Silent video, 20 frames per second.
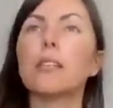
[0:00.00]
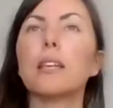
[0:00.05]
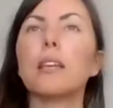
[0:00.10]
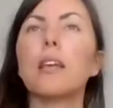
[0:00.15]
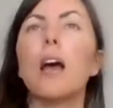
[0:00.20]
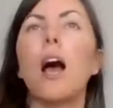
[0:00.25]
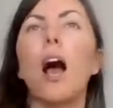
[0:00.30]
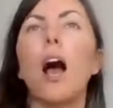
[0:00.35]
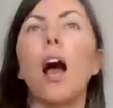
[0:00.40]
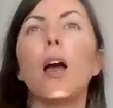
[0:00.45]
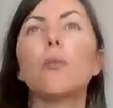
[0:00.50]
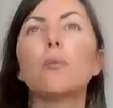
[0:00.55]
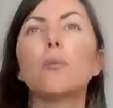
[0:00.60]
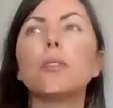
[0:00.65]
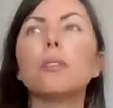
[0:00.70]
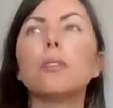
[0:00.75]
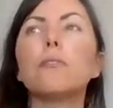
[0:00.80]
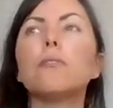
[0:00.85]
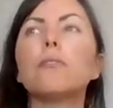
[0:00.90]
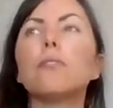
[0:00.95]
and I
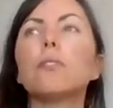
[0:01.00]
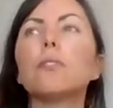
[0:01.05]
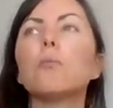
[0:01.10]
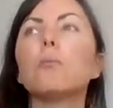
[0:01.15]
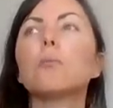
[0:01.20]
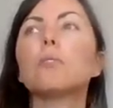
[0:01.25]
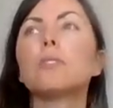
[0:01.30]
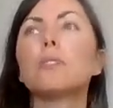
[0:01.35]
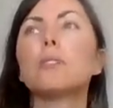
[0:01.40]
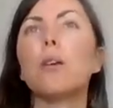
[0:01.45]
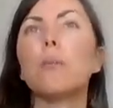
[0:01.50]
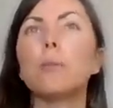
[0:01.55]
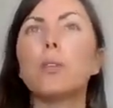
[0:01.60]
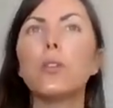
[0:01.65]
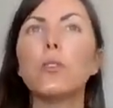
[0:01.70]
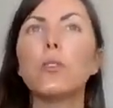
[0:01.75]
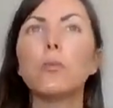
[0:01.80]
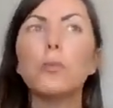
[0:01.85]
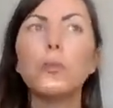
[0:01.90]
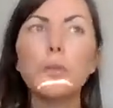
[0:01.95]
really feel what's coming
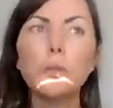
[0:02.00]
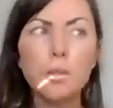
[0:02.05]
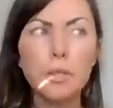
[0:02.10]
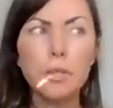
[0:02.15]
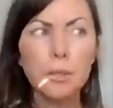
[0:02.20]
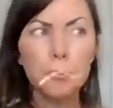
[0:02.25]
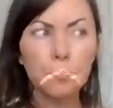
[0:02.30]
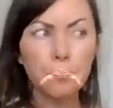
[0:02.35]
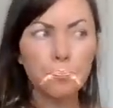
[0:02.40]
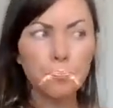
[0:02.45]
through is